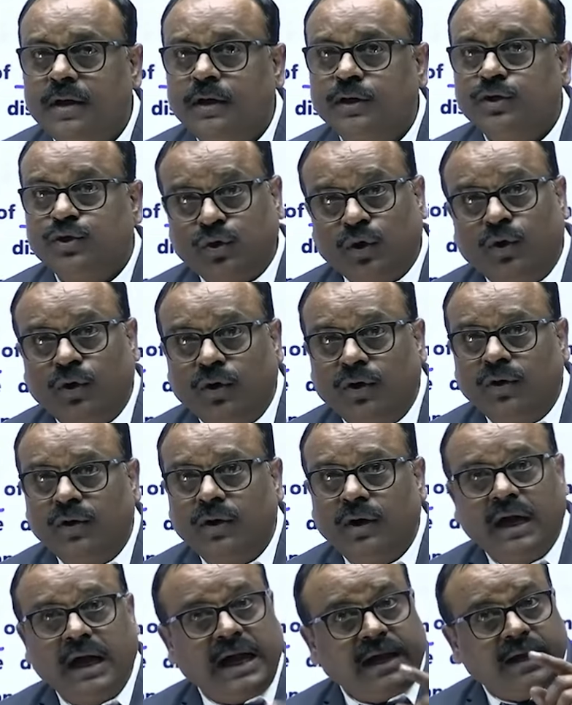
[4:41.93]
So
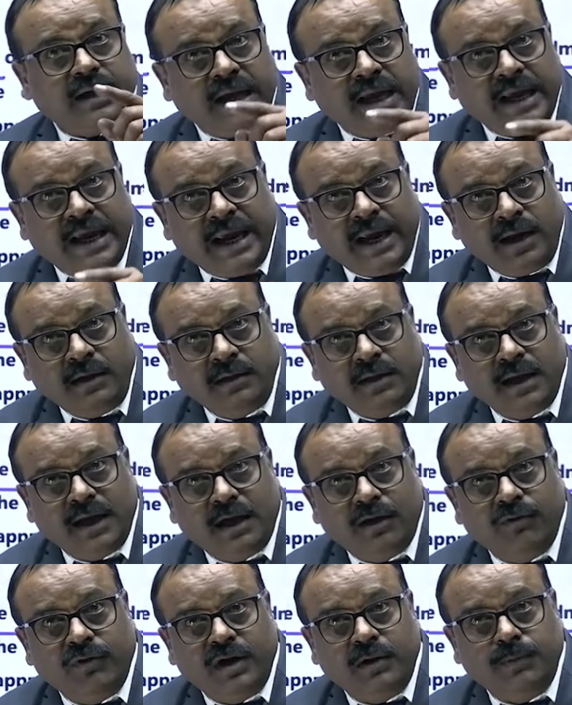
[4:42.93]
again
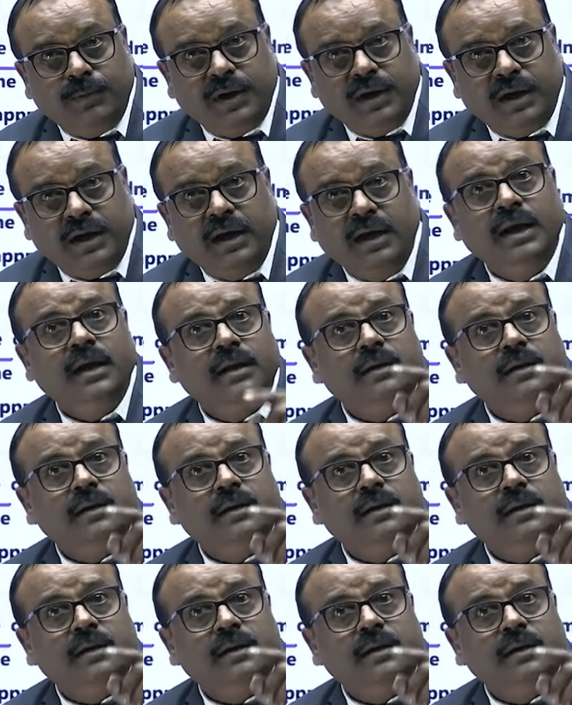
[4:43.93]
there will be